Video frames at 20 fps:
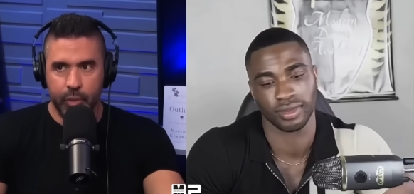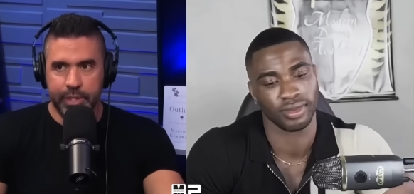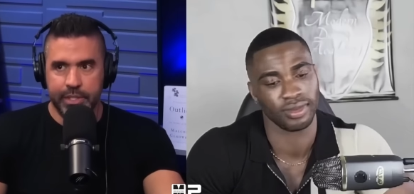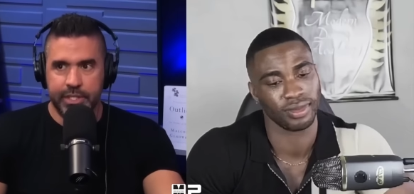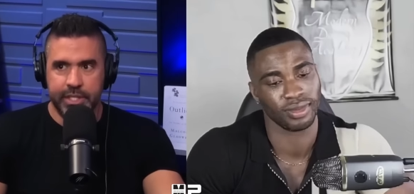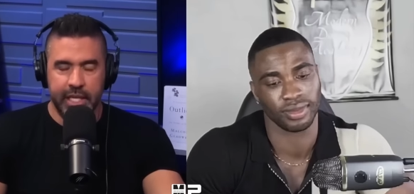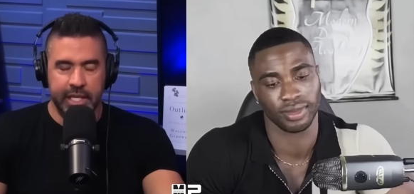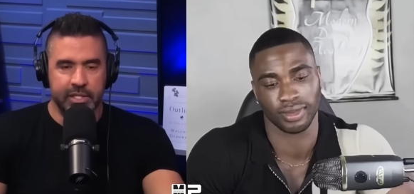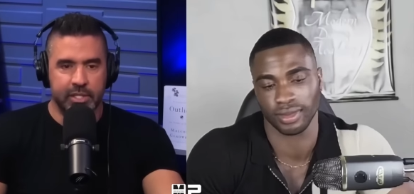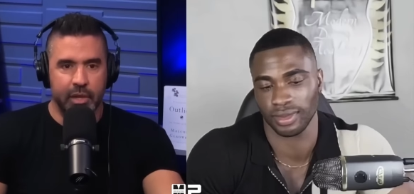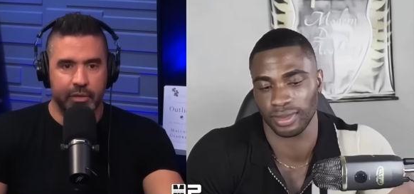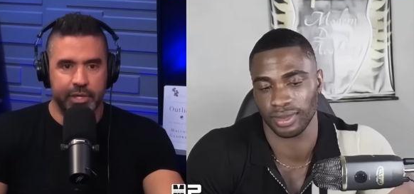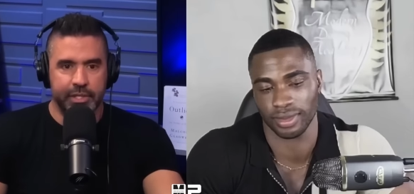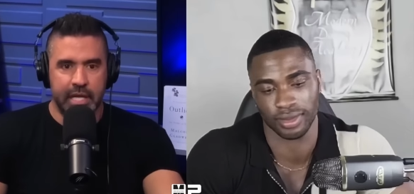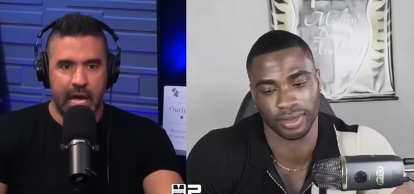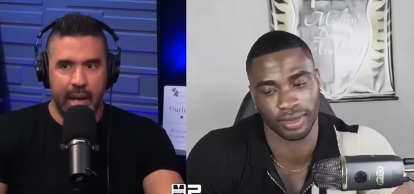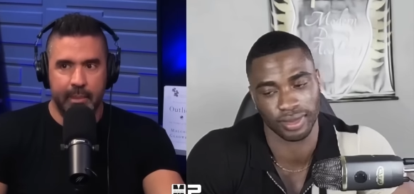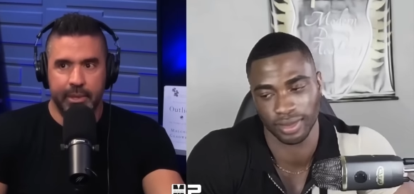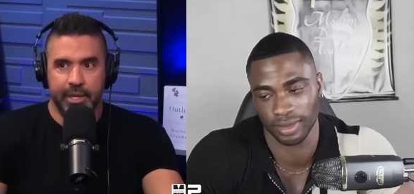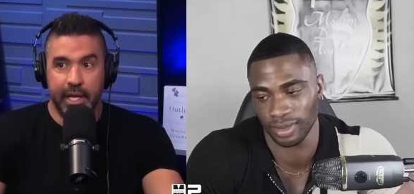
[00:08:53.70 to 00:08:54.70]
Speaker 1: scenes all
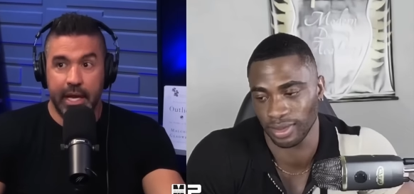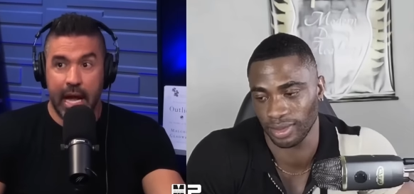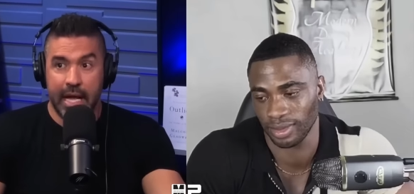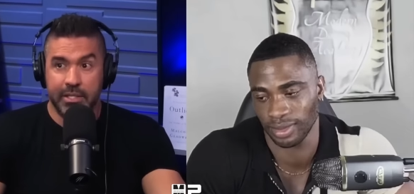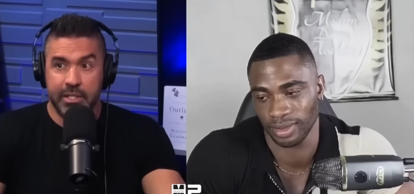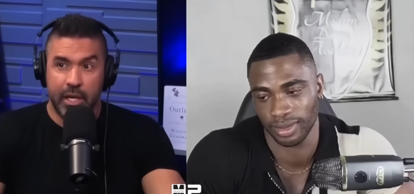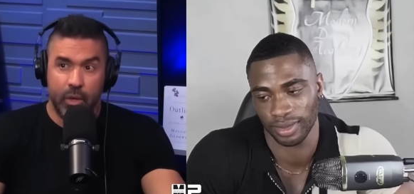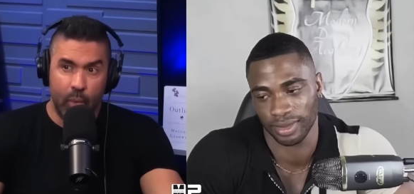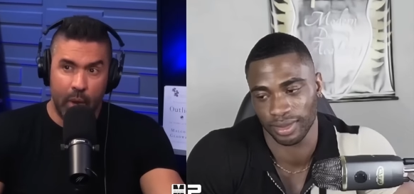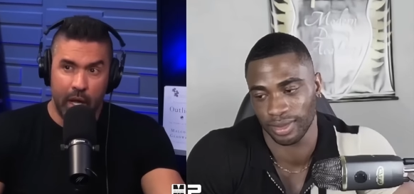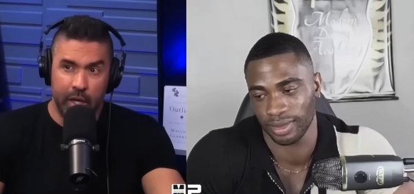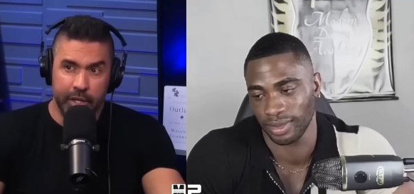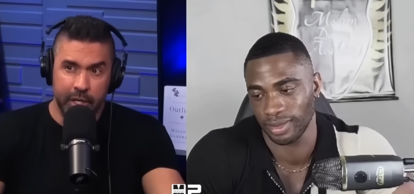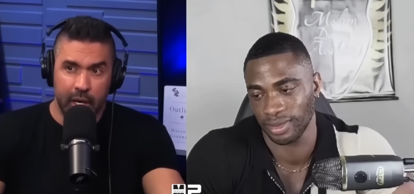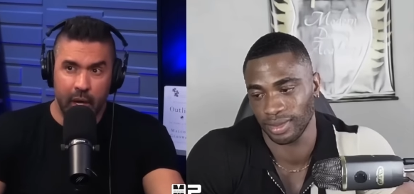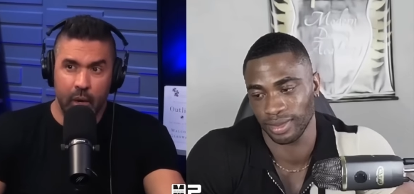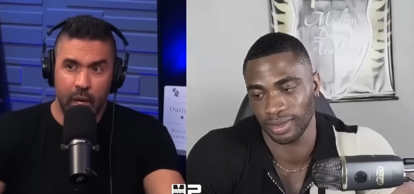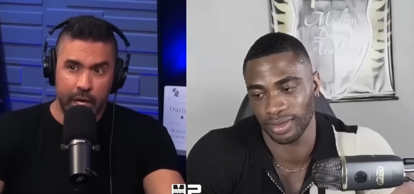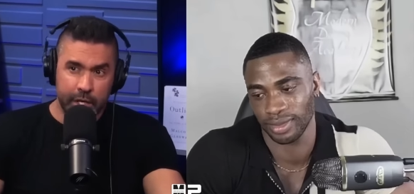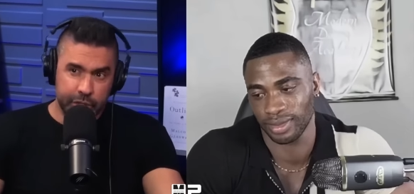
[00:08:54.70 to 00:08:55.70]
the time. And the guy's like, well,
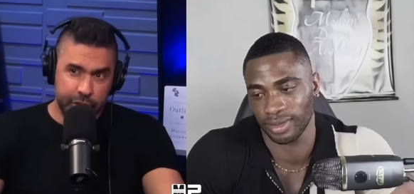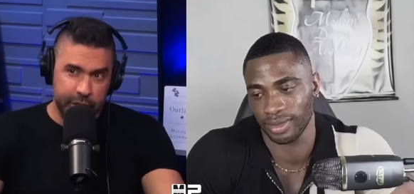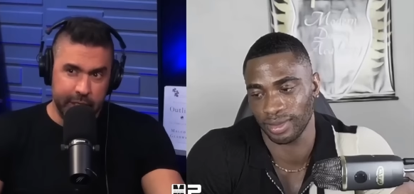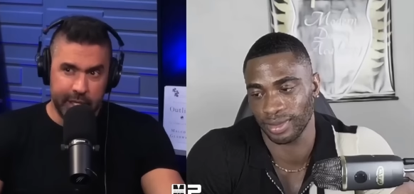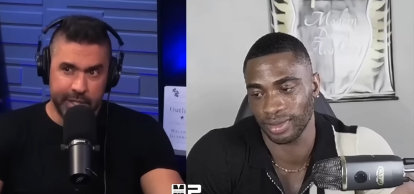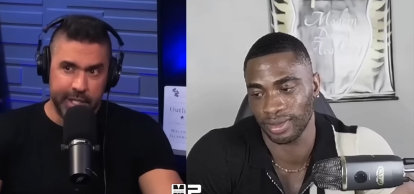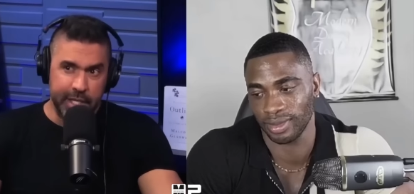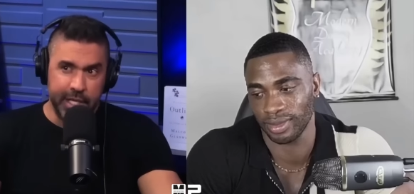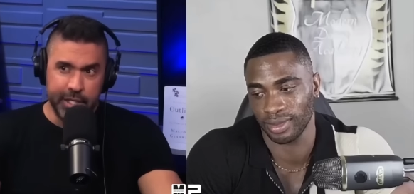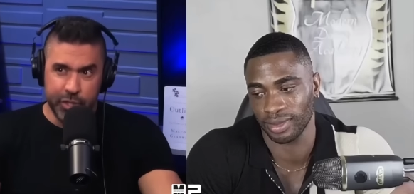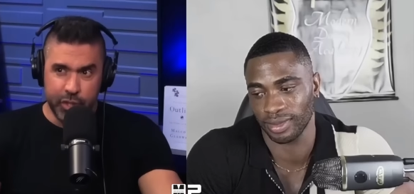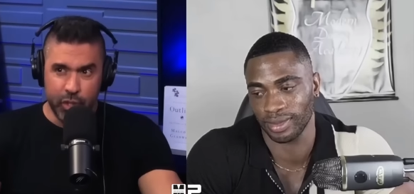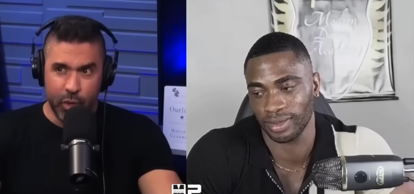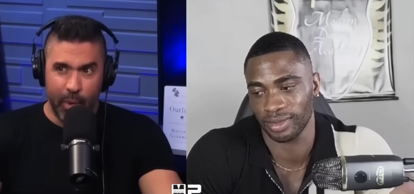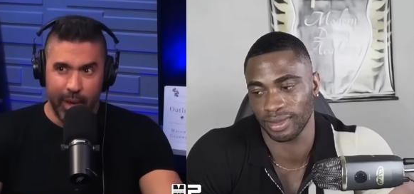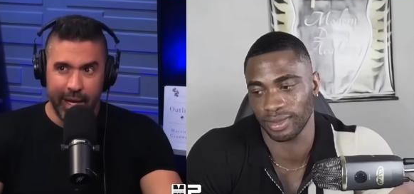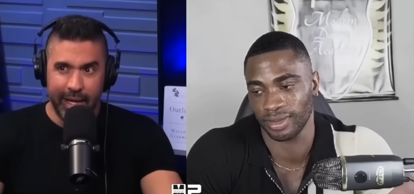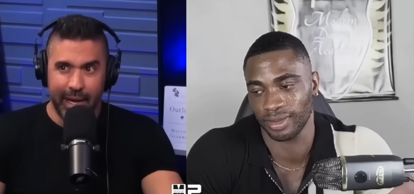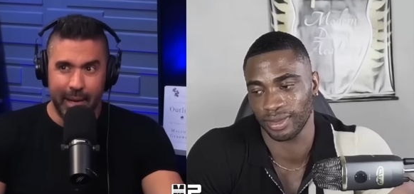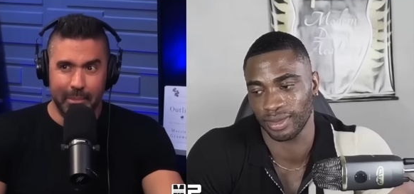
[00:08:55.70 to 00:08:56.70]
you know, she doesn't
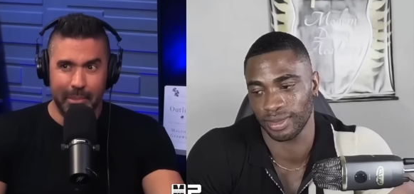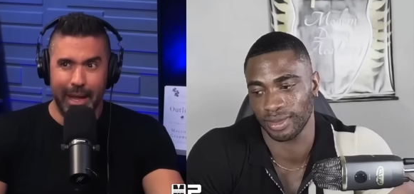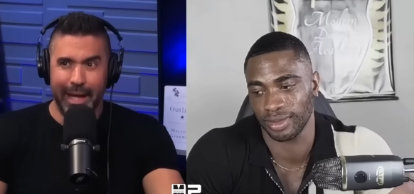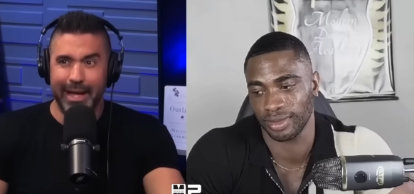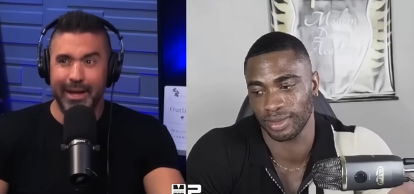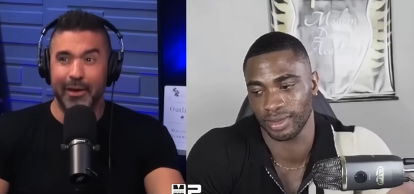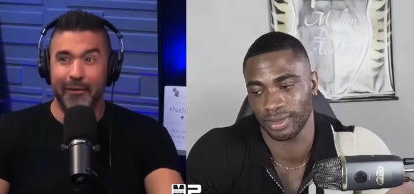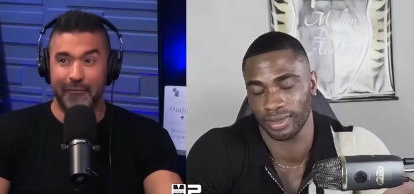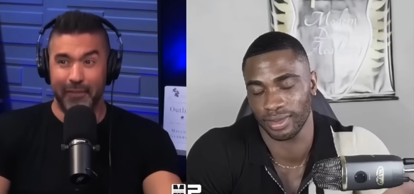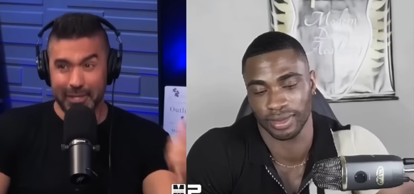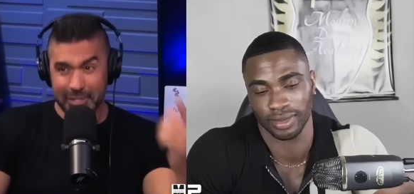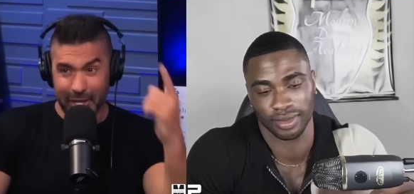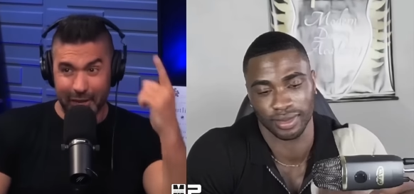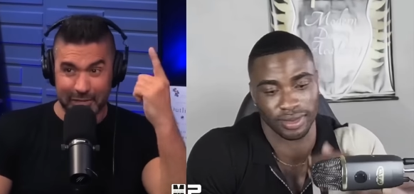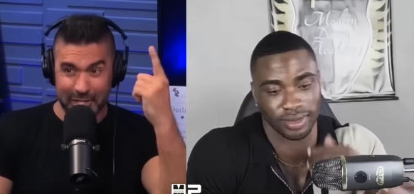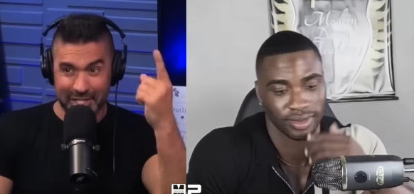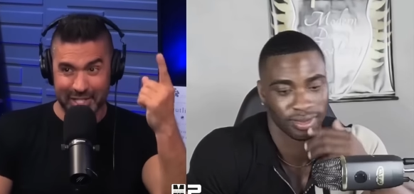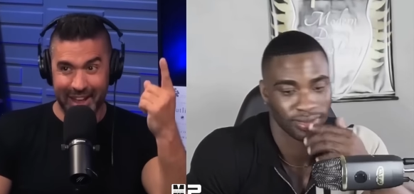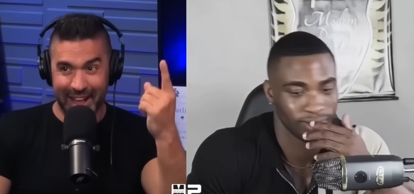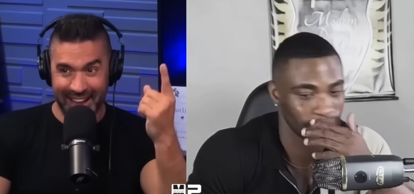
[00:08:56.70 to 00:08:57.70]
enjoy it. I'm like, first
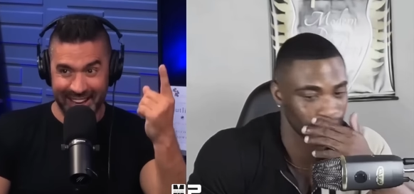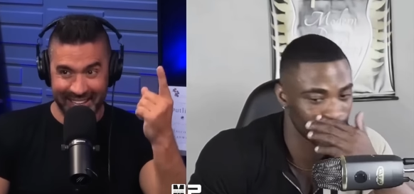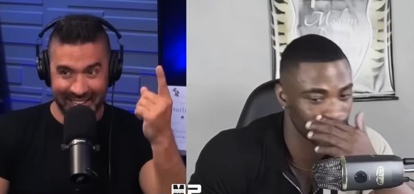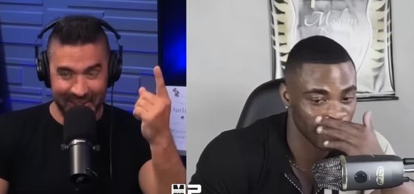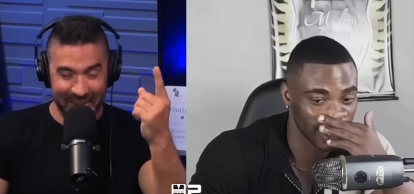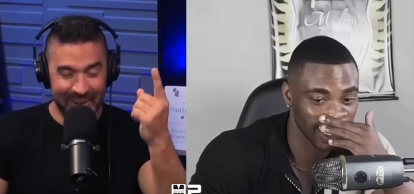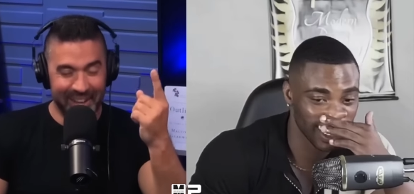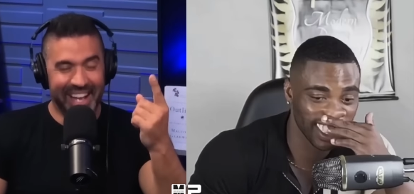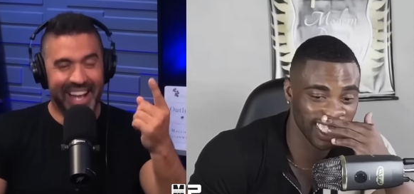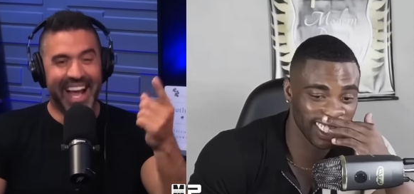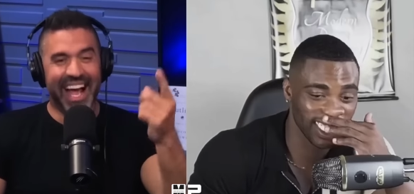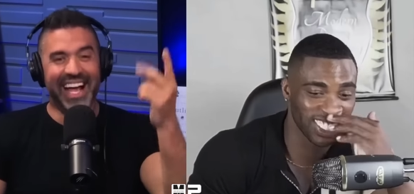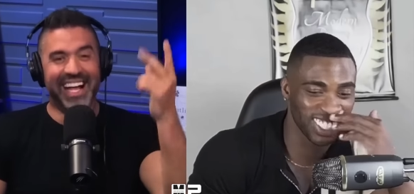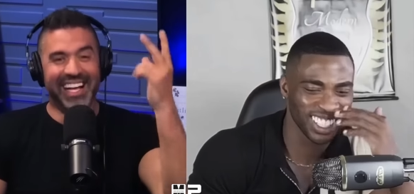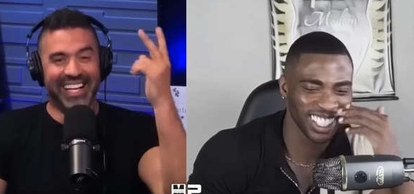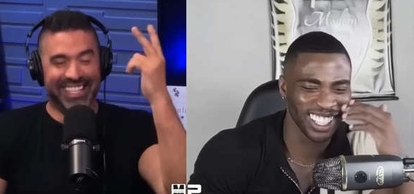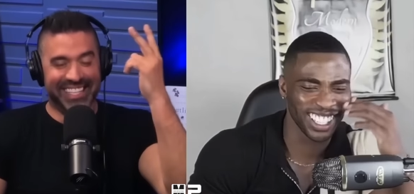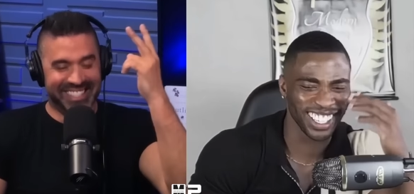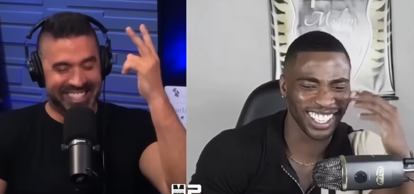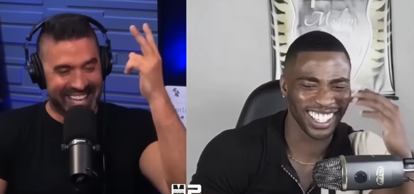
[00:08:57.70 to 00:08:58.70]
off, she's lying to
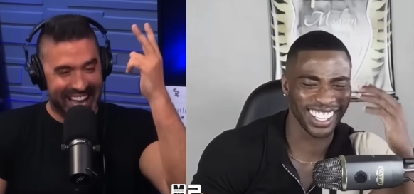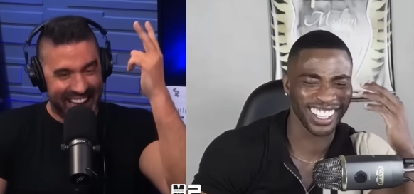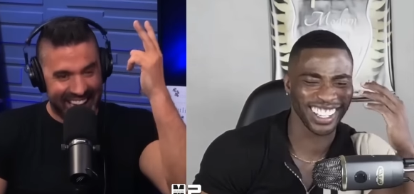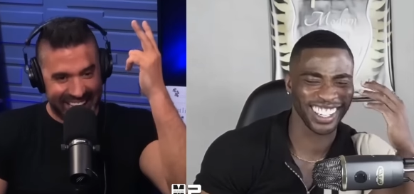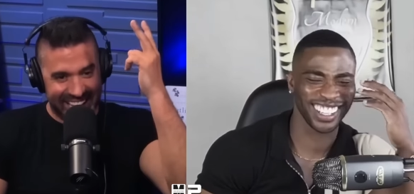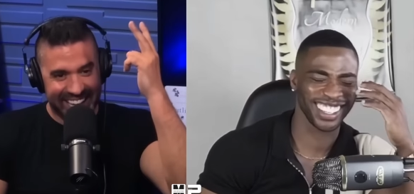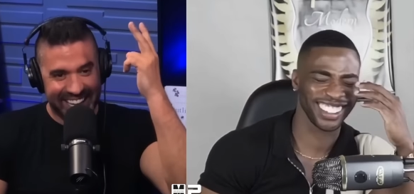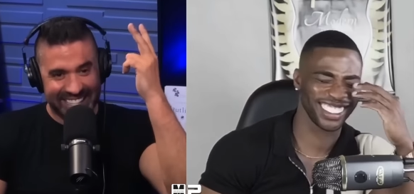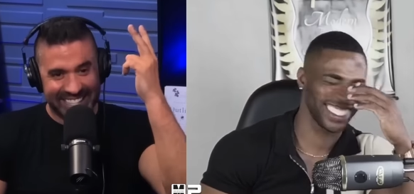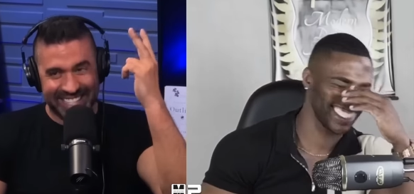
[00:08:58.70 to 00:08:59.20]
you.